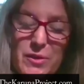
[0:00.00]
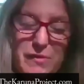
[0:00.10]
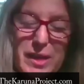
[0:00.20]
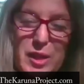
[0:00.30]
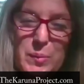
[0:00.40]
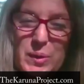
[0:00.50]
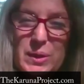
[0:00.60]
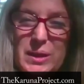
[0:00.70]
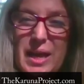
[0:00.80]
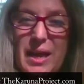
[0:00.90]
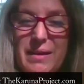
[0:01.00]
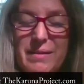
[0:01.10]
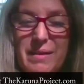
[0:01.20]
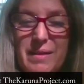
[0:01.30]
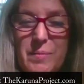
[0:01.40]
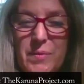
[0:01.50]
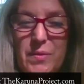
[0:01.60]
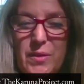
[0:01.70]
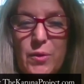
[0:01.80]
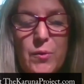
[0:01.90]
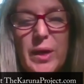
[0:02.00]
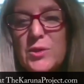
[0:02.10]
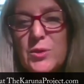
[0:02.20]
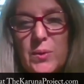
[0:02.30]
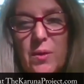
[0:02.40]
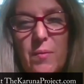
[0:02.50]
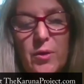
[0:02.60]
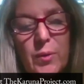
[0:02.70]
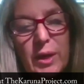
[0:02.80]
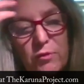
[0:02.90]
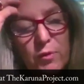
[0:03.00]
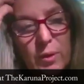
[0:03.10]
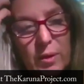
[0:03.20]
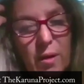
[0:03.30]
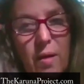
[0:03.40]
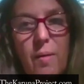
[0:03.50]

available, and they're a great tool, and they're great for